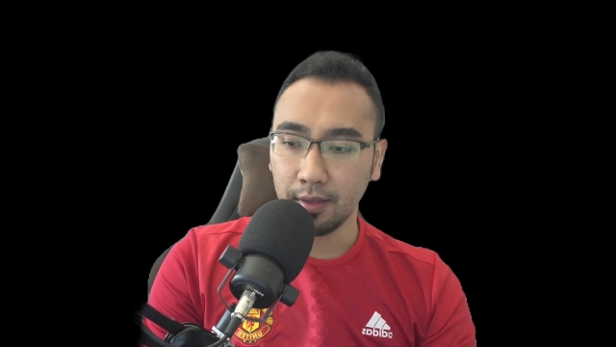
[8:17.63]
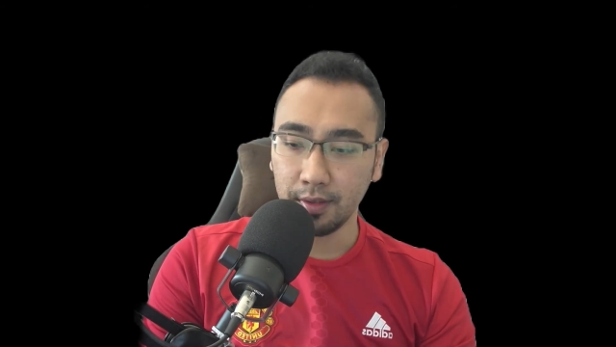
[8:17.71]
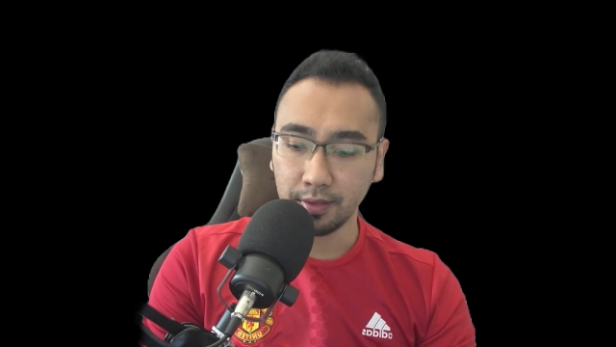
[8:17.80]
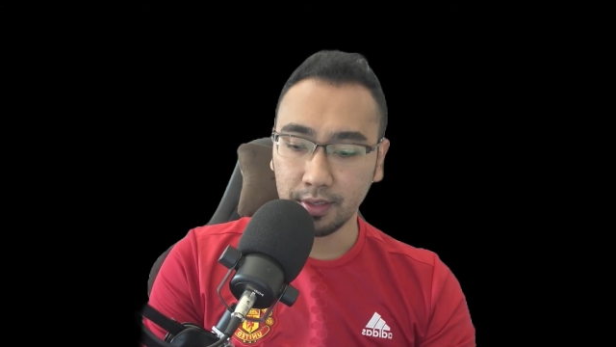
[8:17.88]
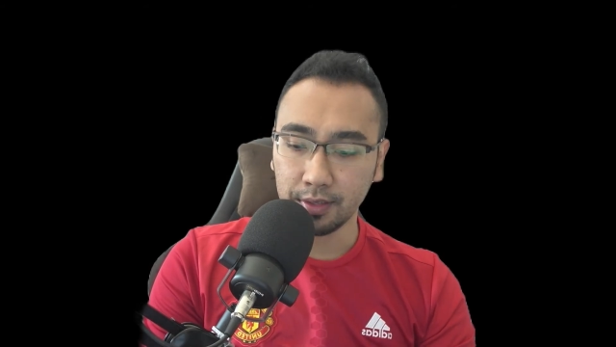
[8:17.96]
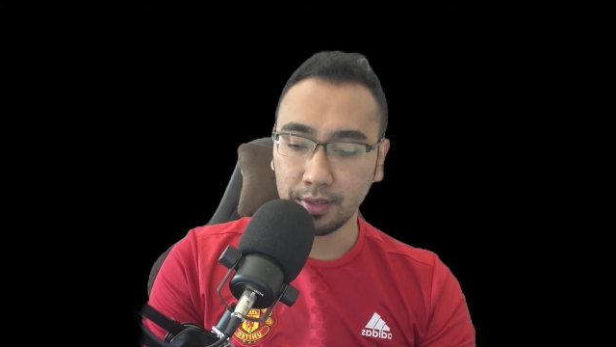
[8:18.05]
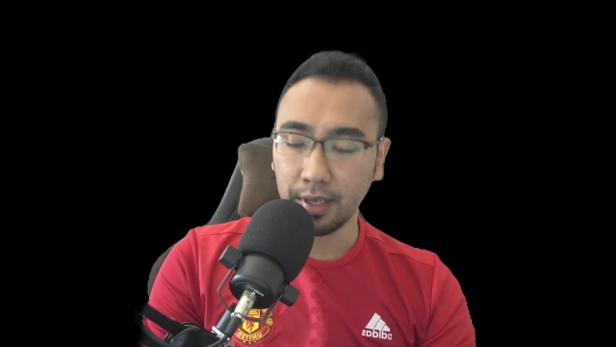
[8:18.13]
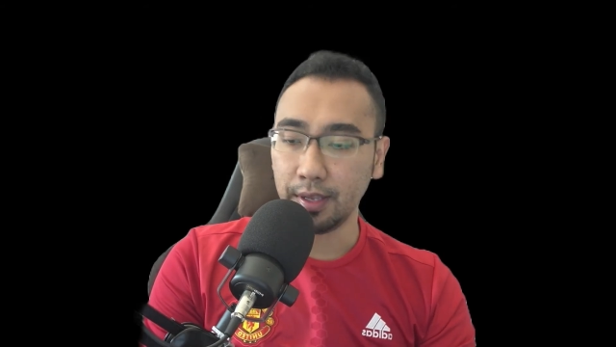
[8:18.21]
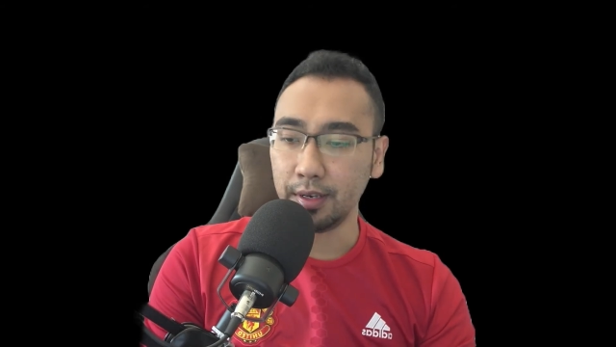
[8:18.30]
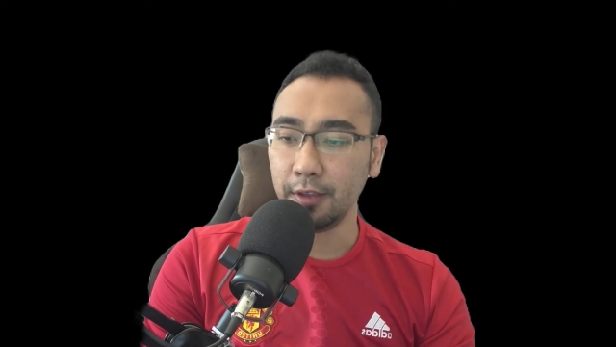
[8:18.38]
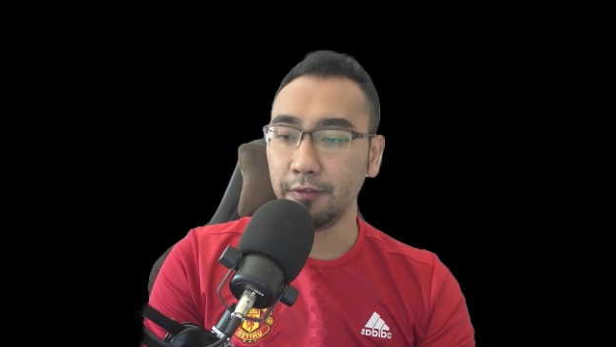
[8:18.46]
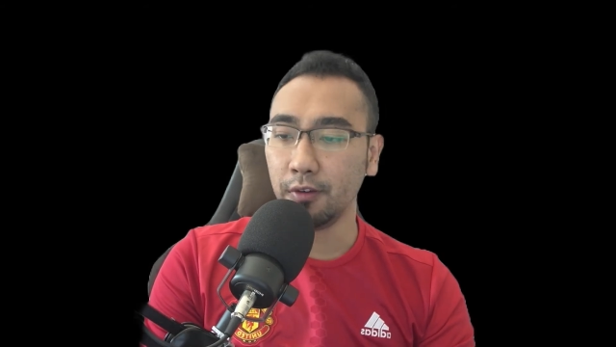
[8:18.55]
This is a
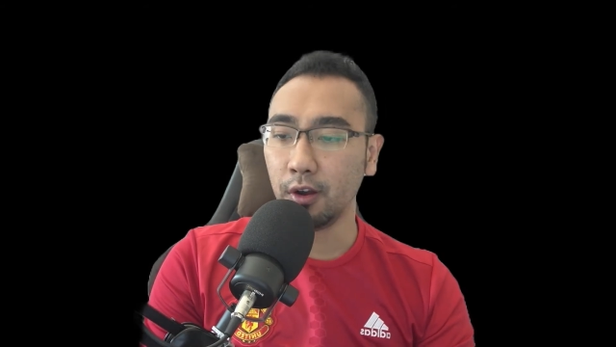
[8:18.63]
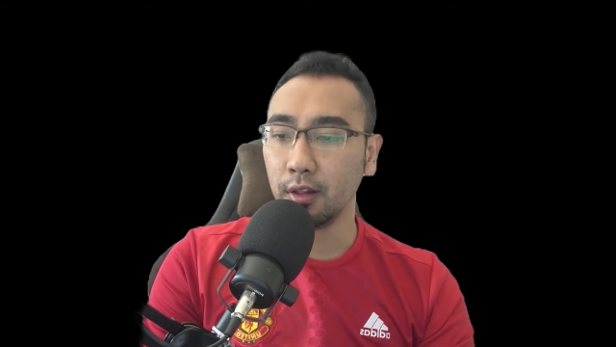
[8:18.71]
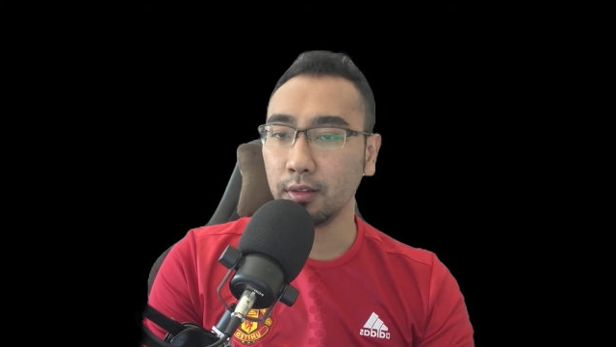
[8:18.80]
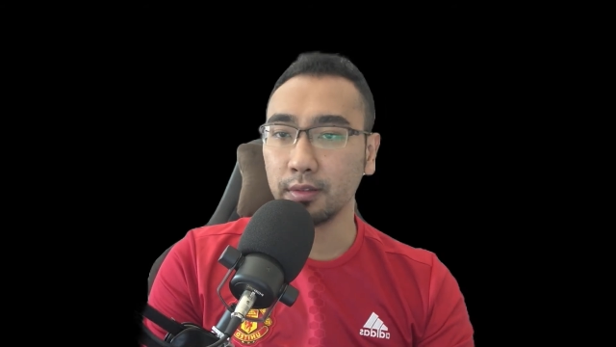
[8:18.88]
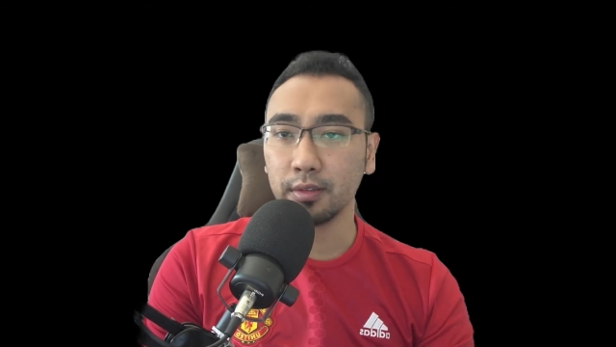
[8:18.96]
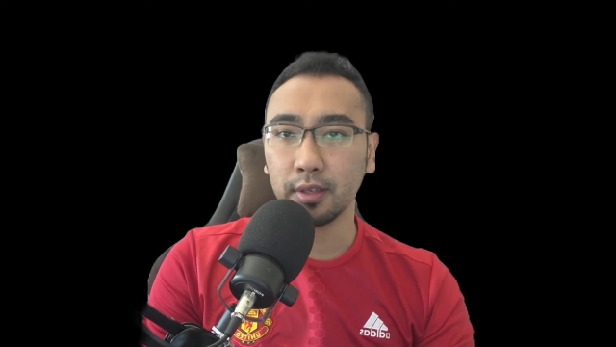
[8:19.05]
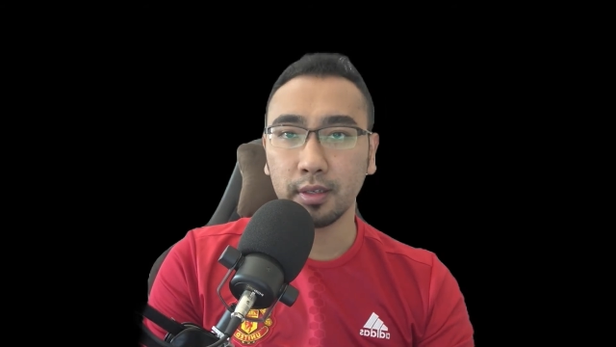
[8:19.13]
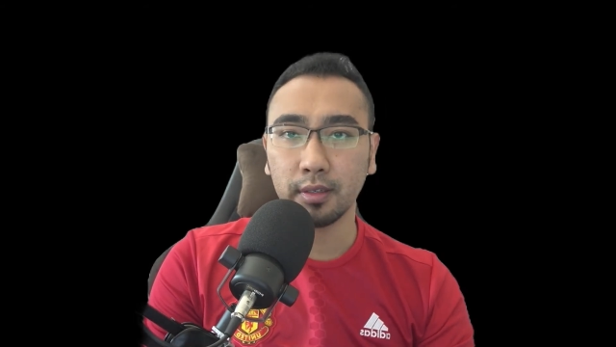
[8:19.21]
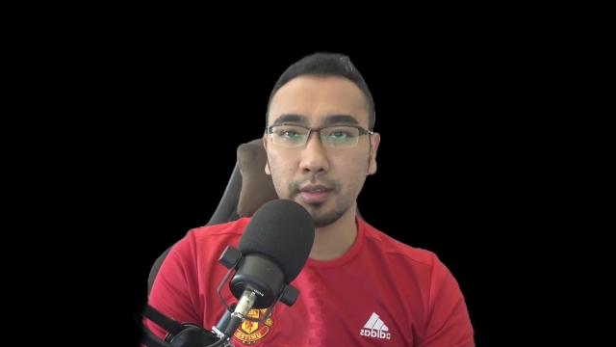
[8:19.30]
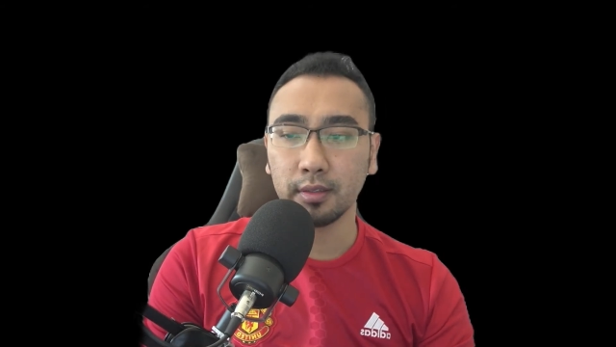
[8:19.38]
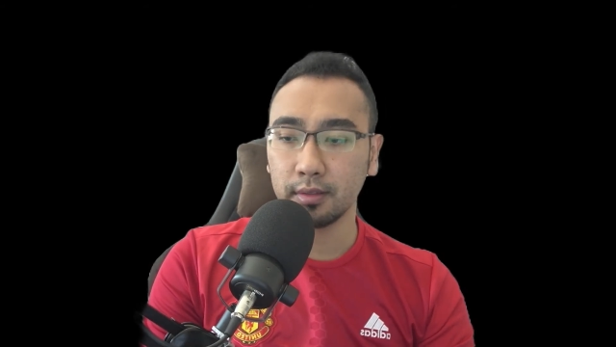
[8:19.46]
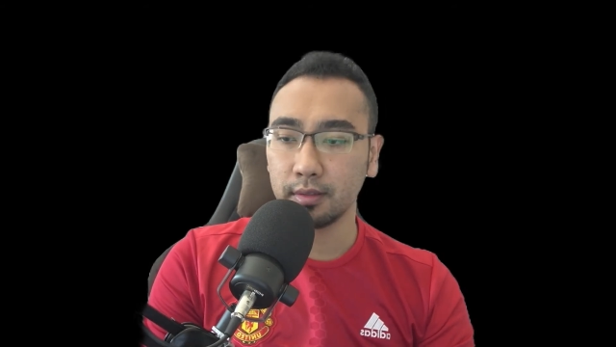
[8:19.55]
default
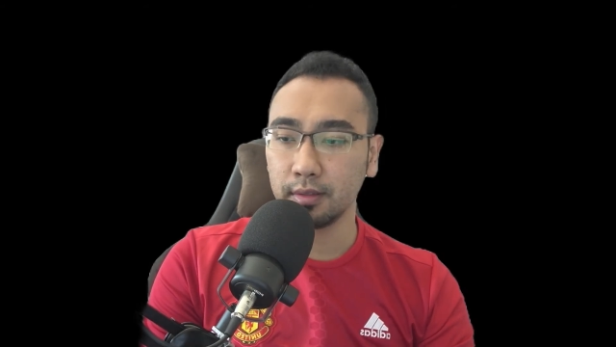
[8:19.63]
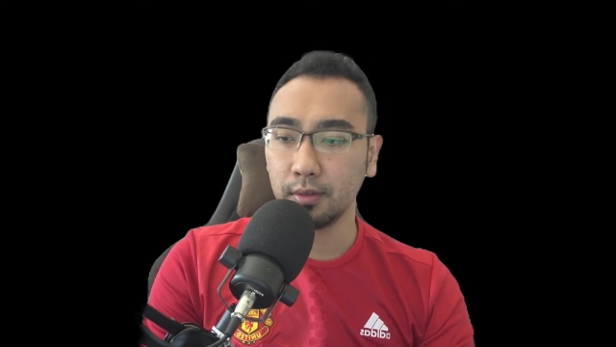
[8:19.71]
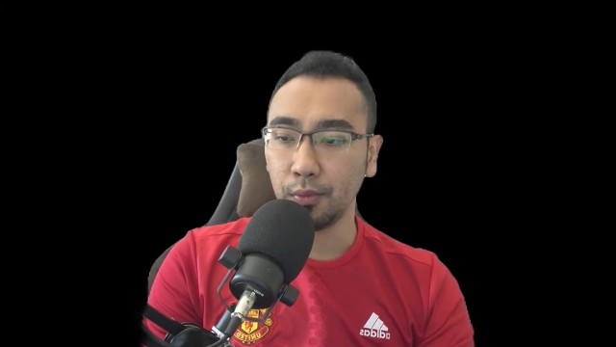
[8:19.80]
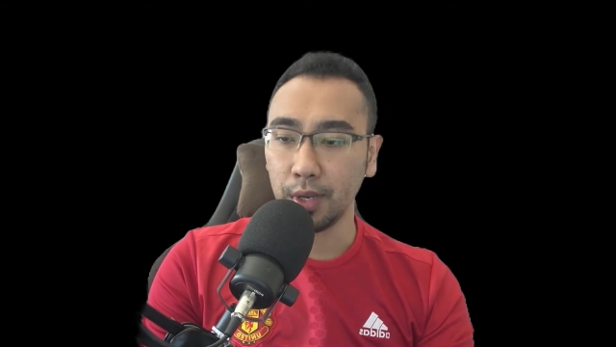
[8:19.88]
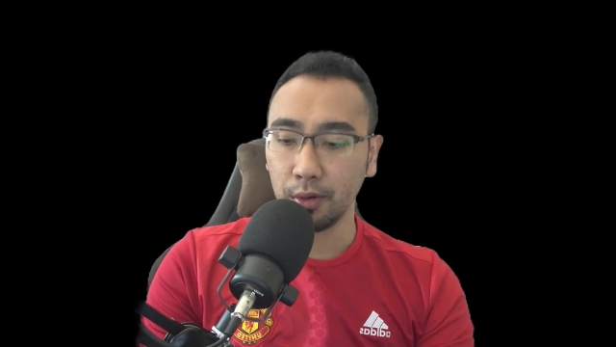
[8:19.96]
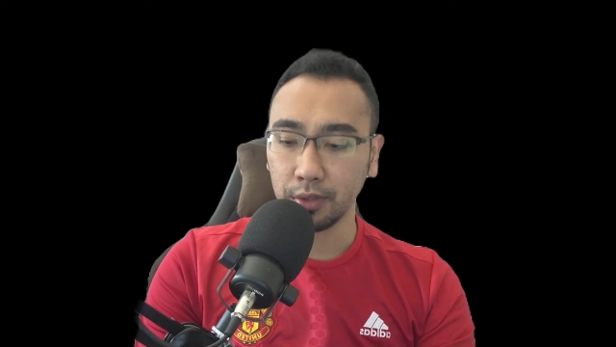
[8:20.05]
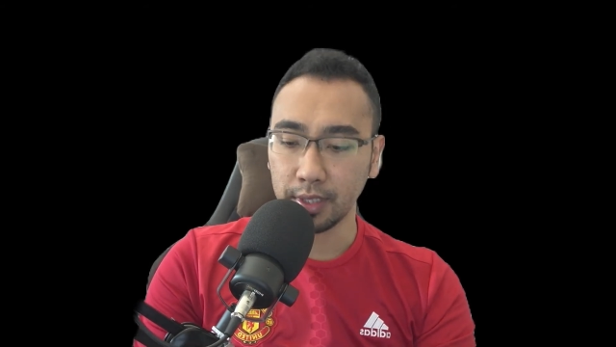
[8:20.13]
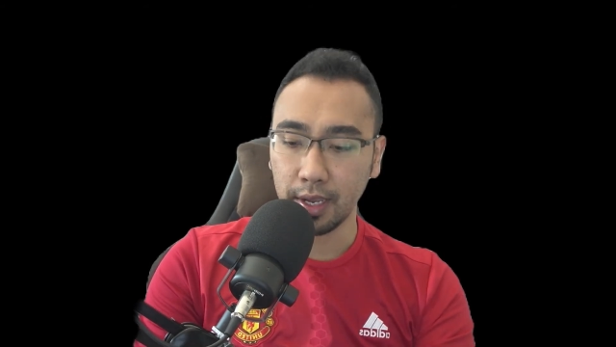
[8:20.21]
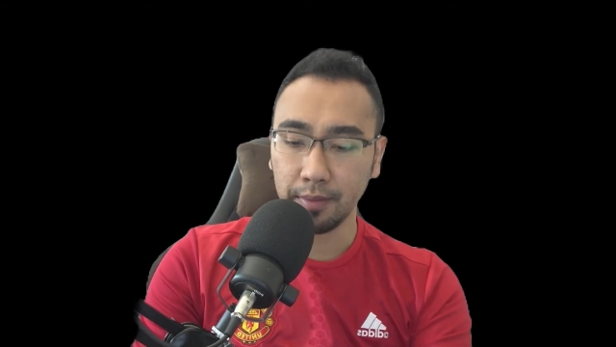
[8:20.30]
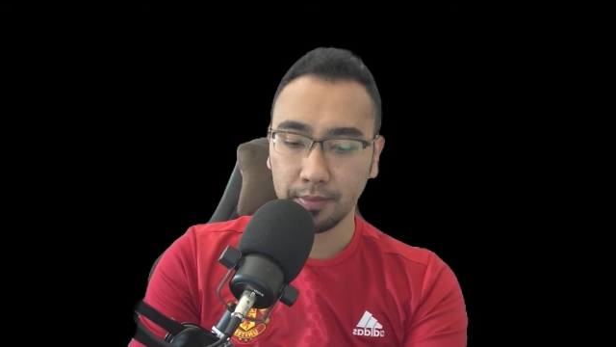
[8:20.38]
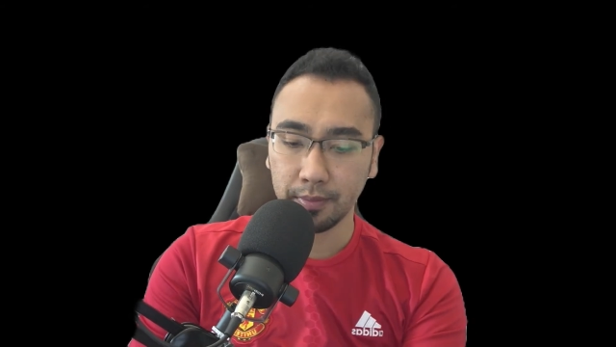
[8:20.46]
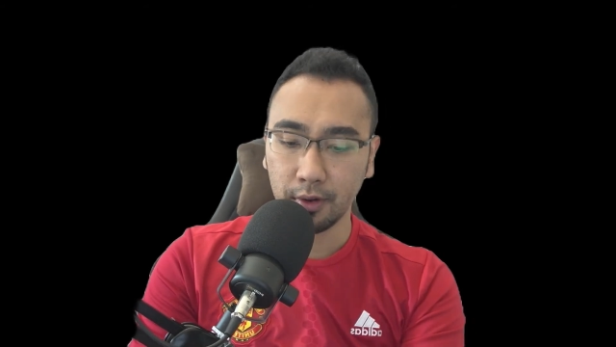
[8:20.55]
Windows
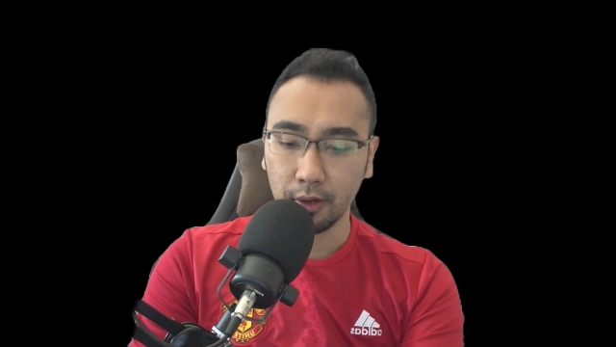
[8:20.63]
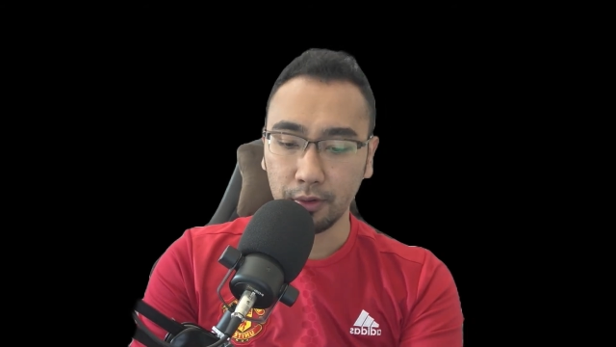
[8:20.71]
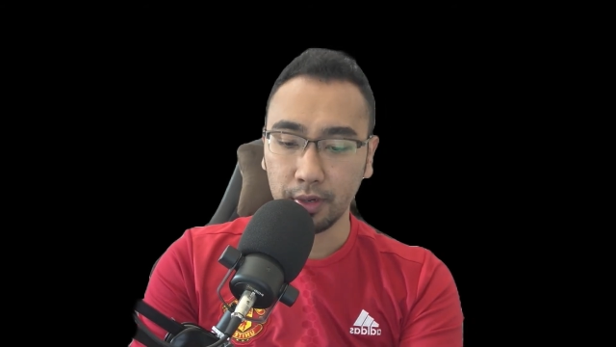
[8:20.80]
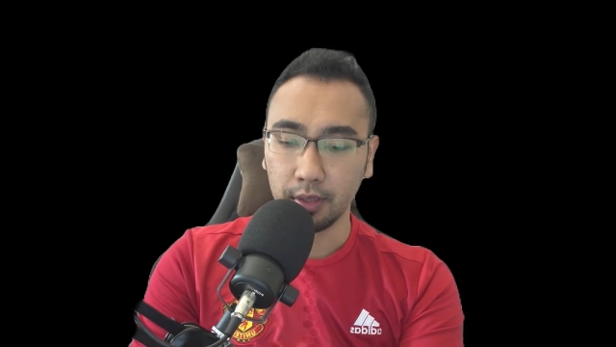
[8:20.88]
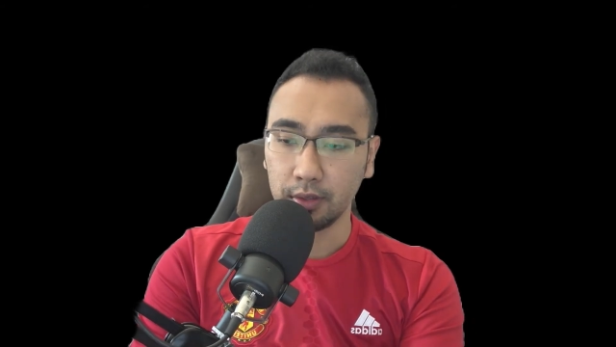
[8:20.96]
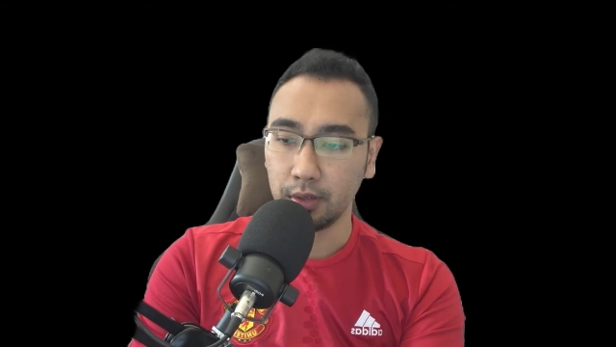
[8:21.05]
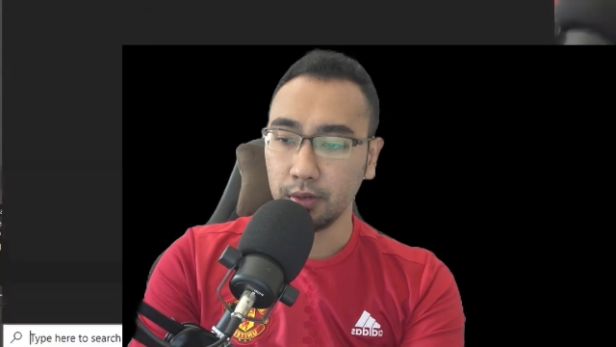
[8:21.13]
app. All you need to